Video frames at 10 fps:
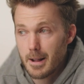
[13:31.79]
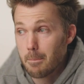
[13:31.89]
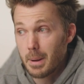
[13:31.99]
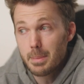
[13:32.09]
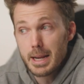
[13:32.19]

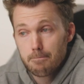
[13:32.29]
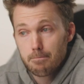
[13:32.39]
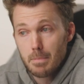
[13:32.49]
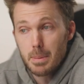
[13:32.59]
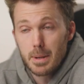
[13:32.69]
Maybe,
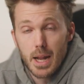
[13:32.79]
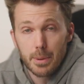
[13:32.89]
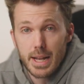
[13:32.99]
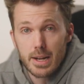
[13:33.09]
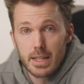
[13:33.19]
maybe you double
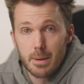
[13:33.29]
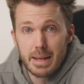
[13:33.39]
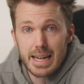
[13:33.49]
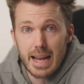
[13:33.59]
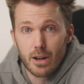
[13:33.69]
down on the
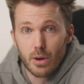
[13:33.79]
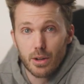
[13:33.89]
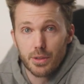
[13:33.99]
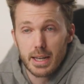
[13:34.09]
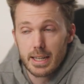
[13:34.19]
midnight oil
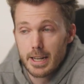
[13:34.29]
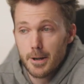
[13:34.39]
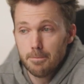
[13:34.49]
thing, you know?